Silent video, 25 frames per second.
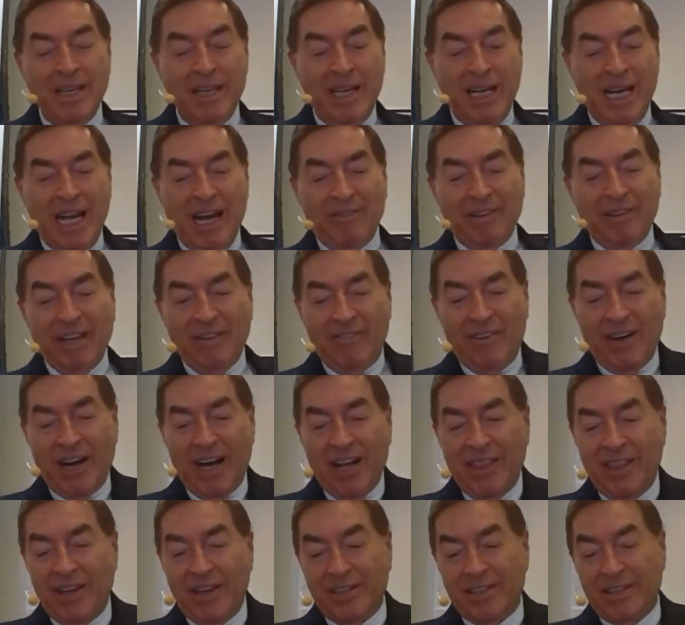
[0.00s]
Heavenly
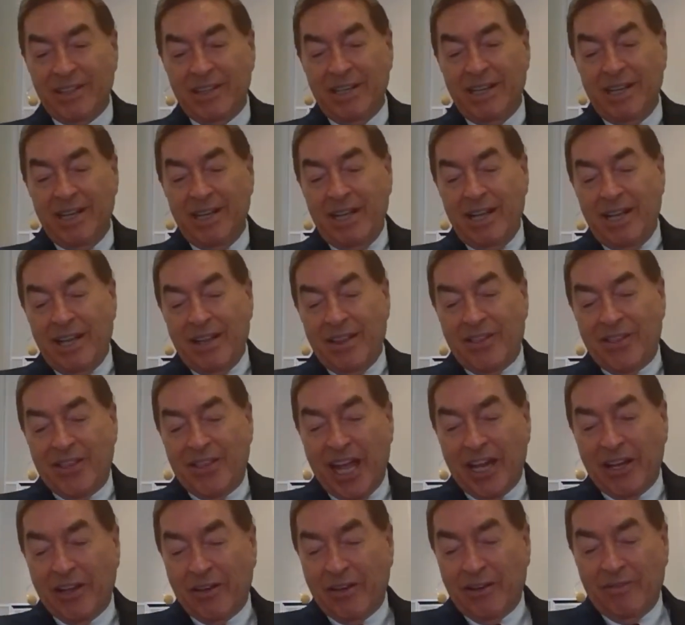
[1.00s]
Father,
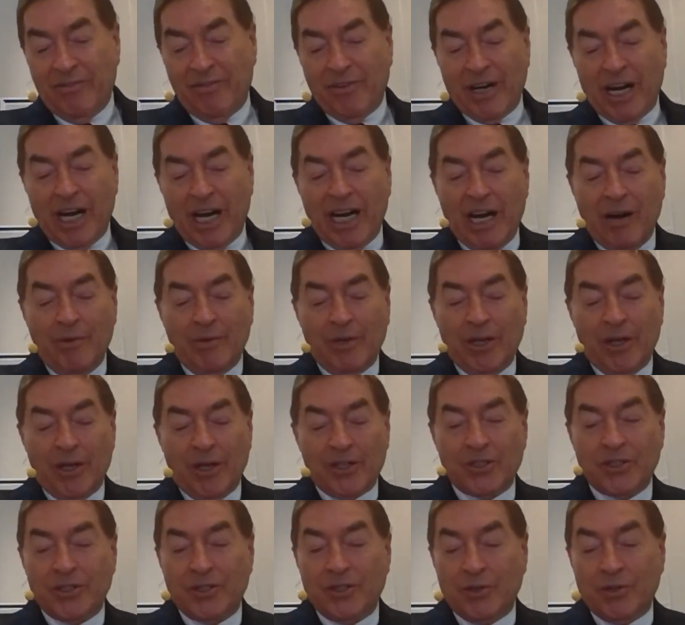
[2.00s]
thank you for allowing
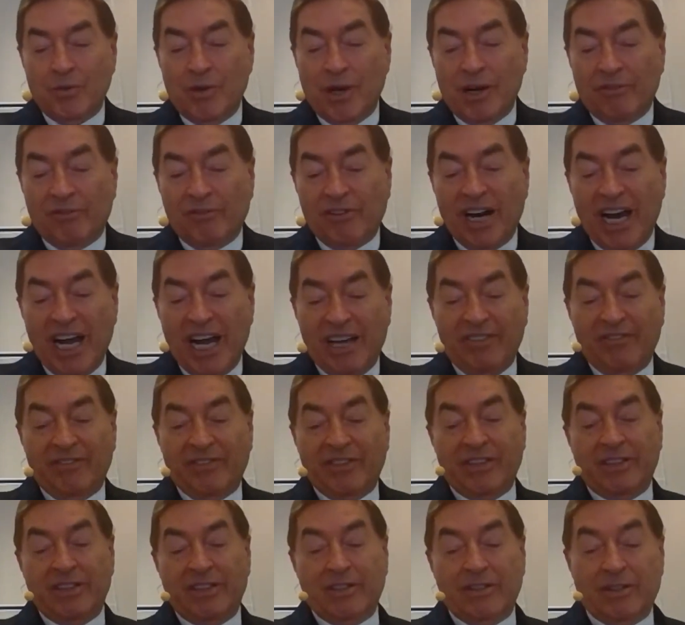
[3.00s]
us to arrive
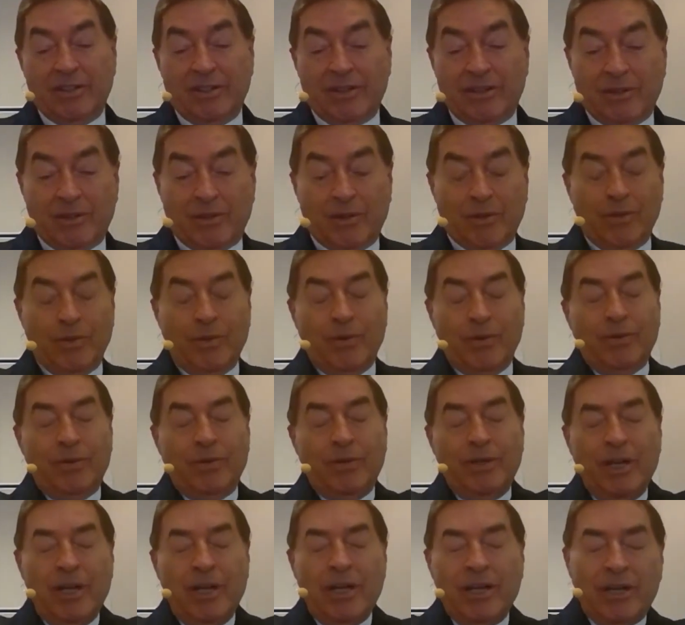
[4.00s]

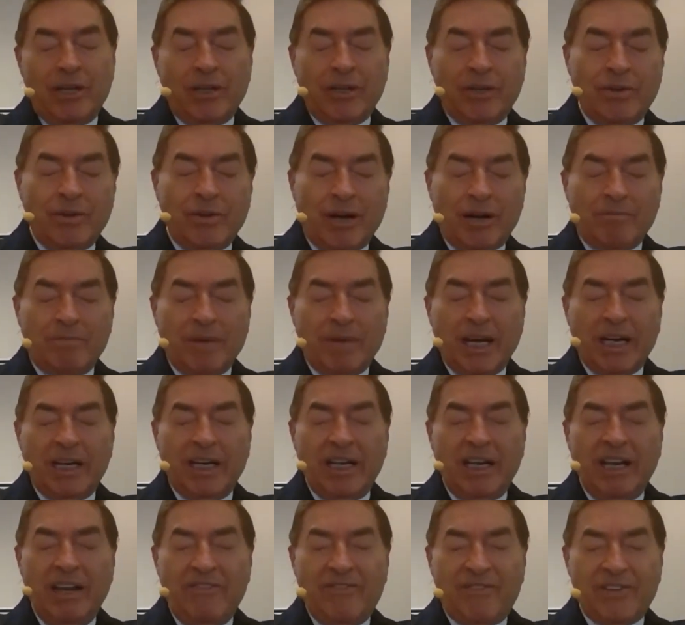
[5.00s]
to your
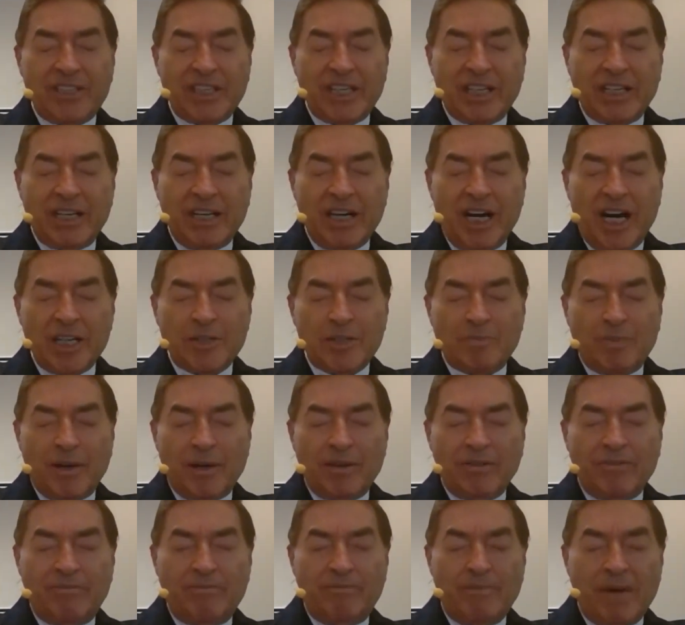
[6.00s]
magnificent Gospel
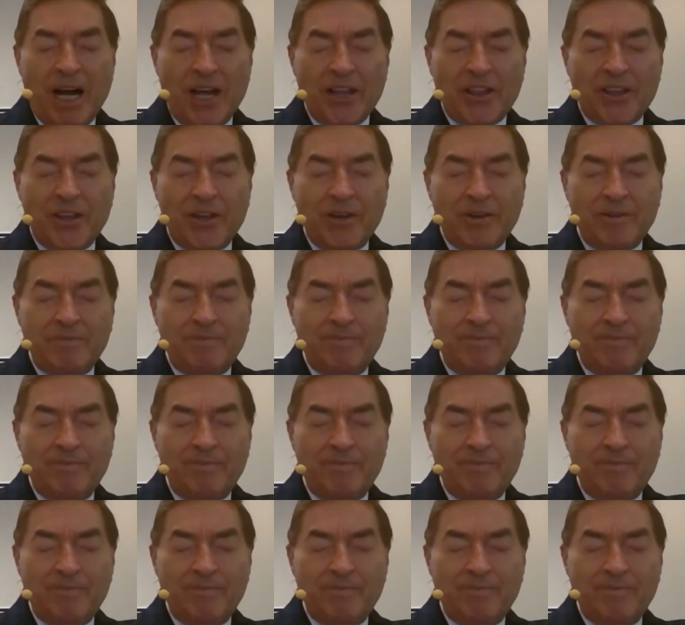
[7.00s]
of Matthew.